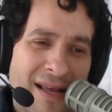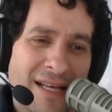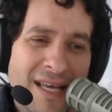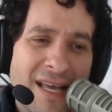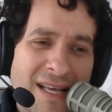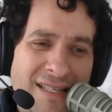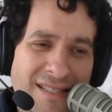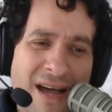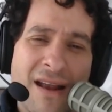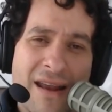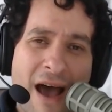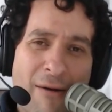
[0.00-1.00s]
He's
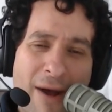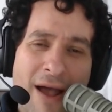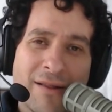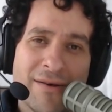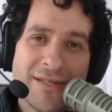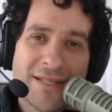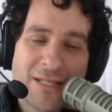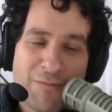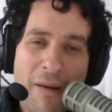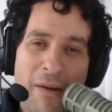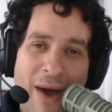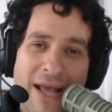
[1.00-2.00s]
done now, right, Lewis? That's
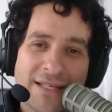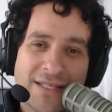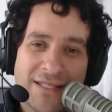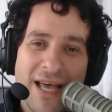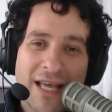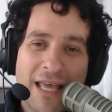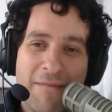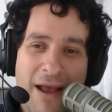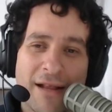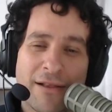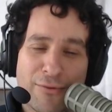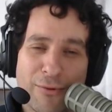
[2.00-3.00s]
probably why he's sick. He
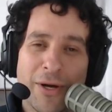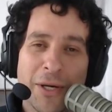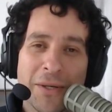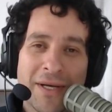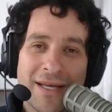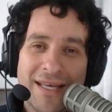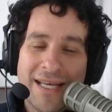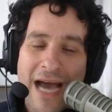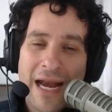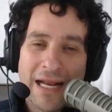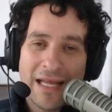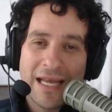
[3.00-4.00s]
made it through. He
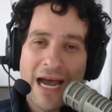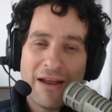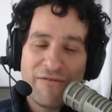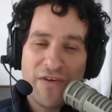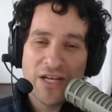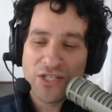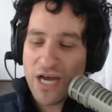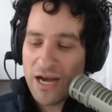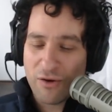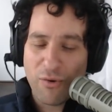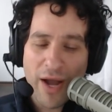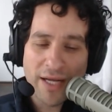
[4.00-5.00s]
got it finished,
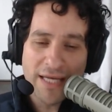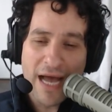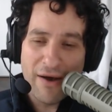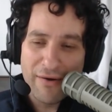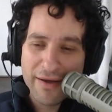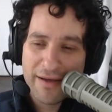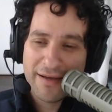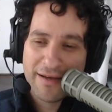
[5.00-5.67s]
got it cranked out.